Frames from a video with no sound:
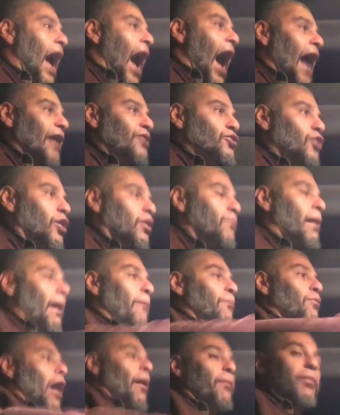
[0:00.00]
I took
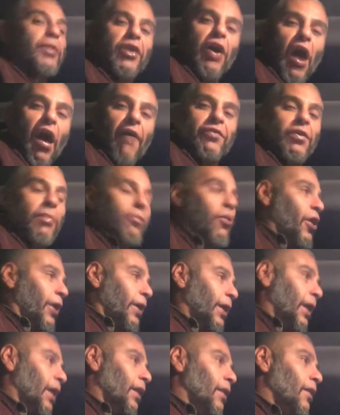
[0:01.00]
my property off the
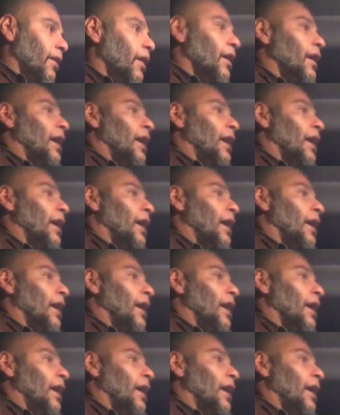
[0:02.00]
market.